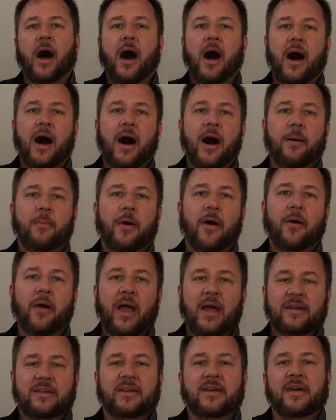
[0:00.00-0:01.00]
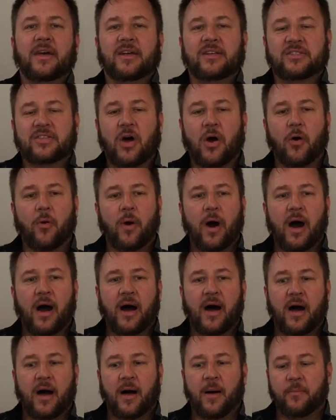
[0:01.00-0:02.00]
Um, all right. So
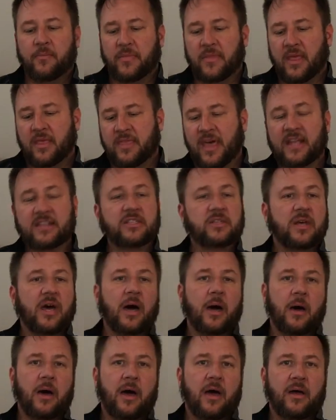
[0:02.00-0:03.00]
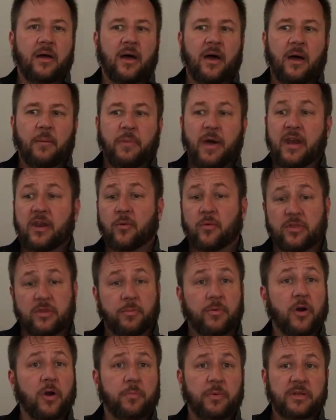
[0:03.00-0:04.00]
um, that's uh, uh, petting with
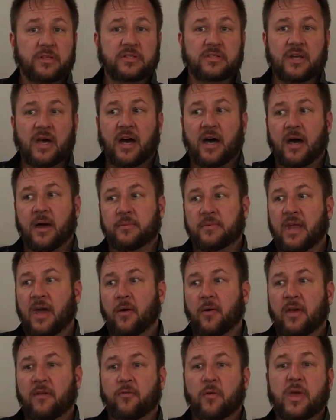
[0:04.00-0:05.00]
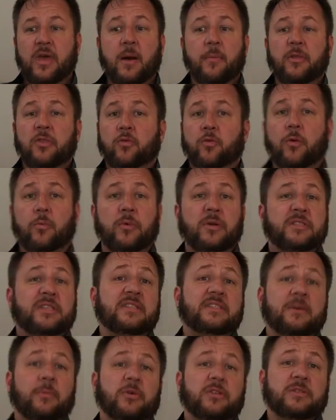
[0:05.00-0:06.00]
a purpose. Uh, now, if we come in the room, we
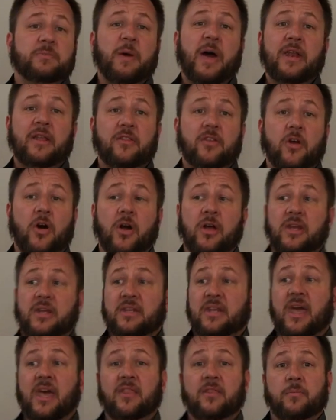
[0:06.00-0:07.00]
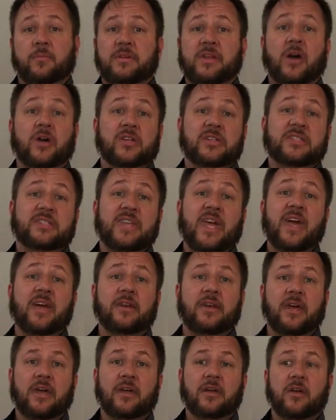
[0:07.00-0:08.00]
see someone's petting the dog and, the dog is
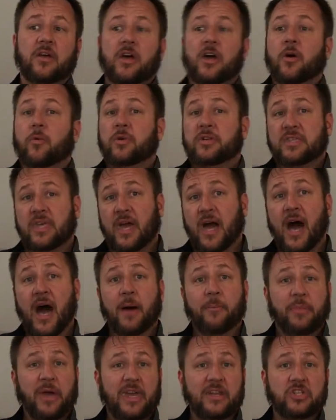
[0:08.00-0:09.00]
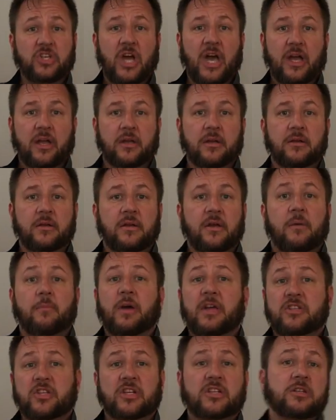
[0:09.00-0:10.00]
standing, we say, ah, paycheck.
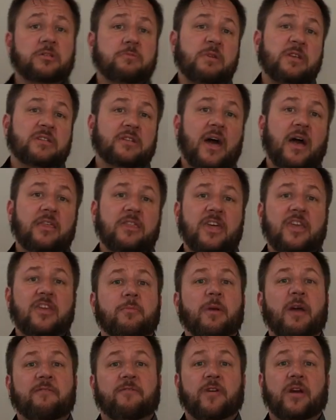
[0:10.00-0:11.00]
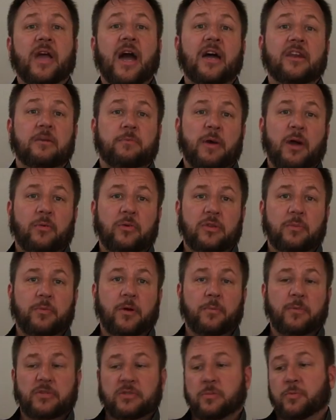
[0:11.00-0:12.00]
Paycheck just means, I you may have forgotten to pet with a
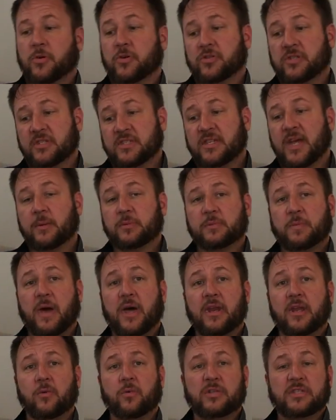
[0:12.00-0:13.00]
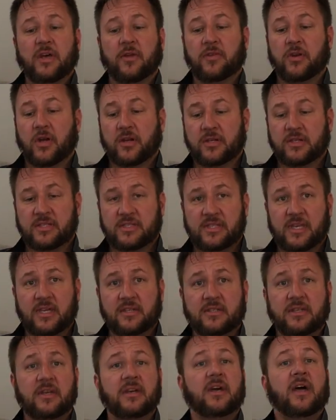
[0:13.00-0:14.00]
purpose. The person stops petting, we tell the dog to
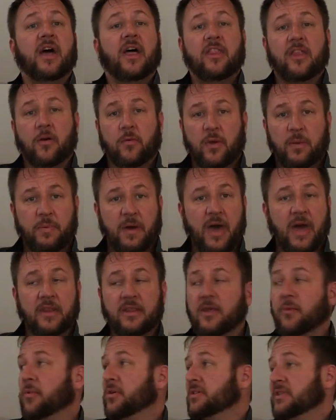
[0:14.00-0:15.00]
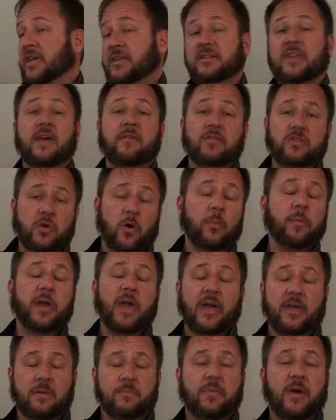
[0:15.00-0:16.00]
sit, and then we pet, and then we say, David told
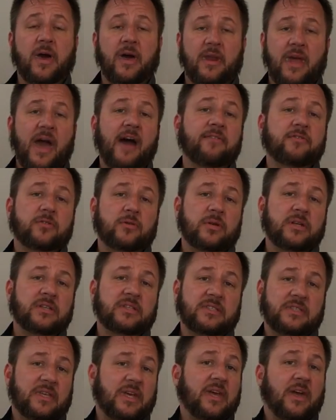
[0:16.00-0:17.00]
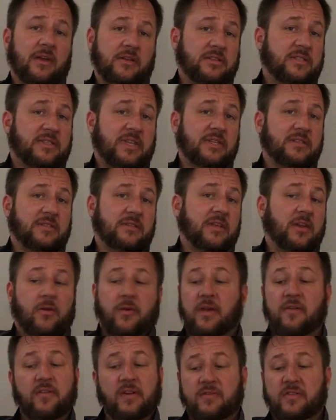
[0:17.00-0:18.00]
me I could pet after he sit, uh, sit you know,
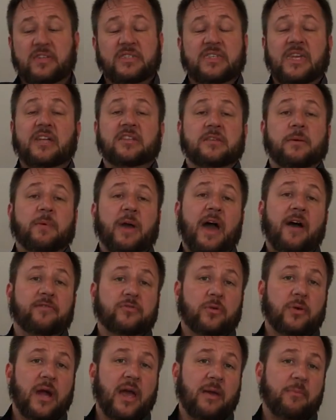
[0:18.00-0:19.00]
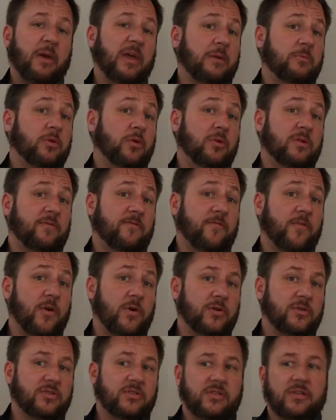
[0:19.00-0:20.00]
even if he stands up after I make him do it
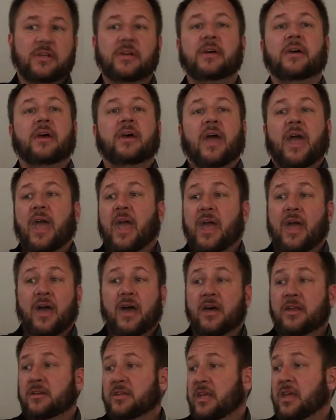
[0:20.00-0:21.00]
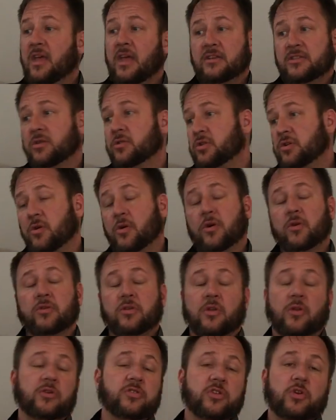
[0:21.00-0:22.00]
first. And he, as soon as you heard
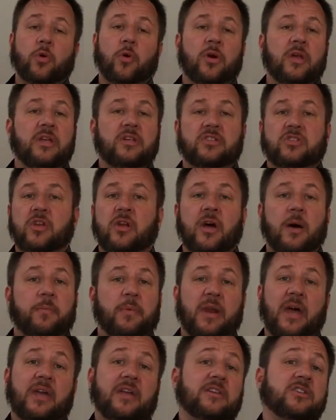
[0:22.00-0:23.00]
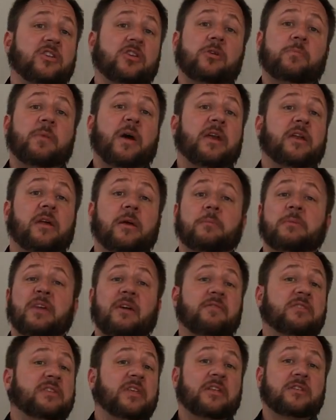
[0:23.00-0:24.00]
the close the door, he stood up and I continued petting him.
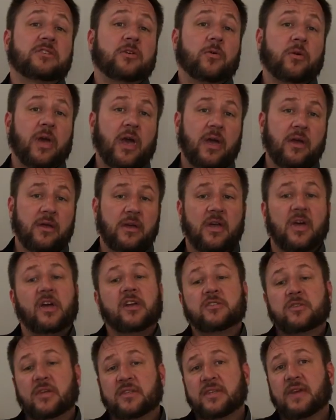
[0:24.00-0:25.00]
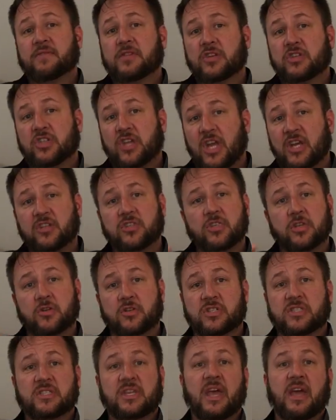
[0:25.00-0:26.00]
David said, it's okay. So they just have to change their
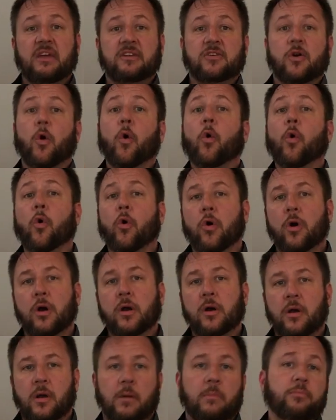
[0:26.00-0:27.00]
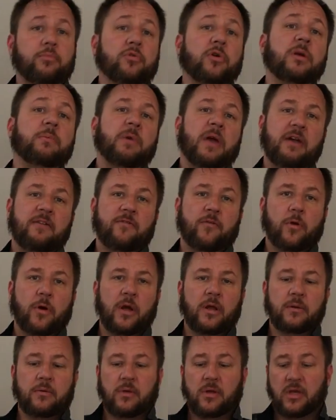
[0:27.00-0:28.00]
state or prepay for
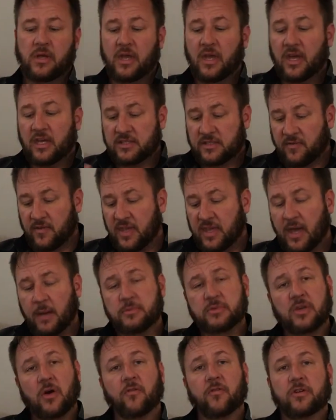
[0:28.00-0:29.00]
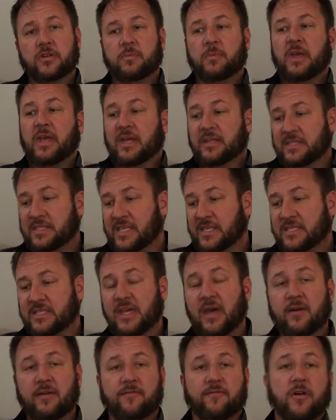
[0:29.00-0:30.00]
it. So if he comes over to me and sits
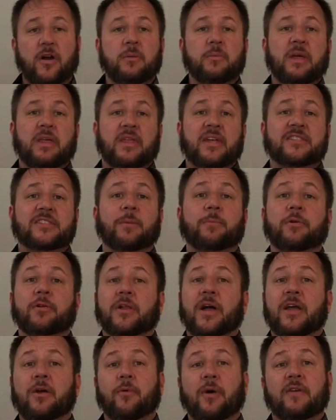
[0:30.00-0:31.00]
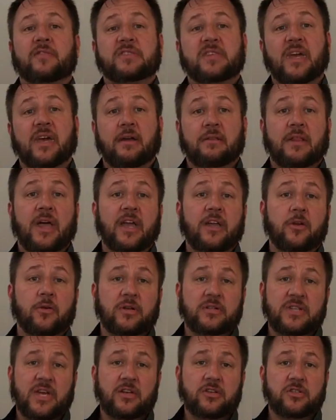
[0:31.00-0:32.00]
down in front of me, that's a polite way of saying I'd like
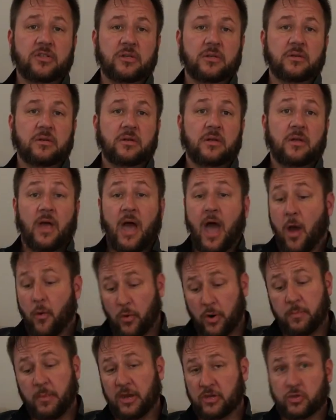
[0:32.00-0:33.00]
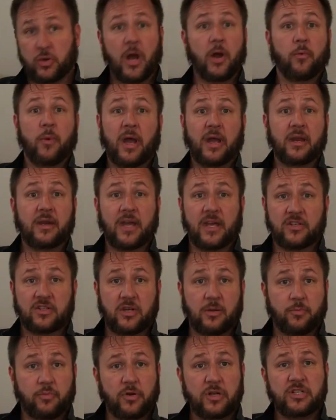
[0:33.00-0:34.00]
your attention. I want to make sure I recognize
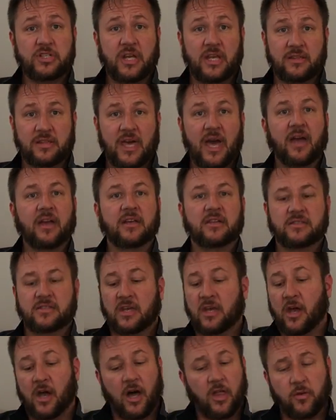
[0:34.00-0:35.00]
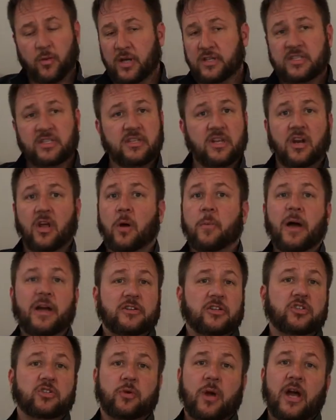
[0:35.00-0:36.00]
and appreciate that because otherwise he's going to go
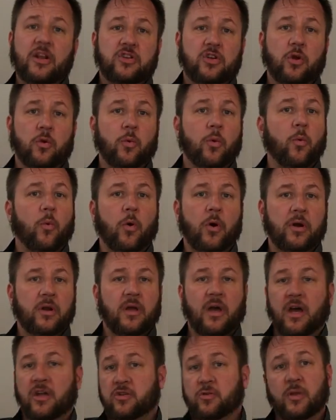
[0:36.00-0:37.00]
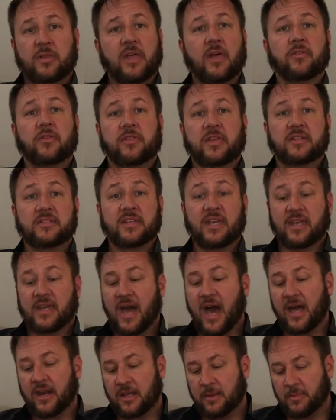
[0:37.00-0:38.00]
back to scratching or reward, uh, doing the other things that
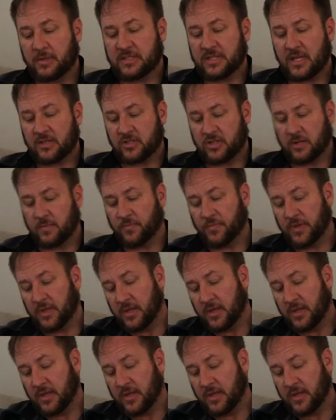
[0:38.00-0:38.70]
got him attention.